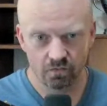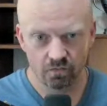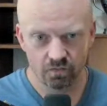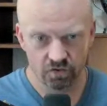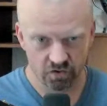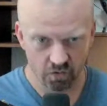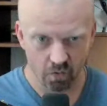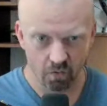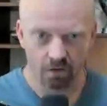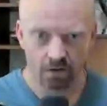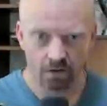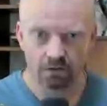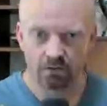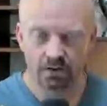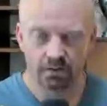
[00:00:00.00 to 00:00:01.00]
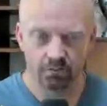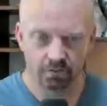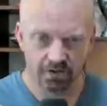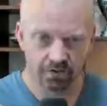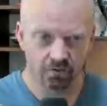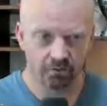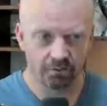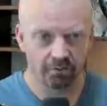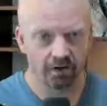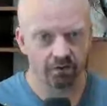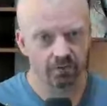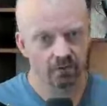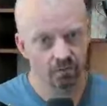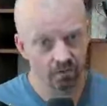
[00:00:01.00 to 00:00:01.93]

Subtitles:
snore and breathe through my mouth?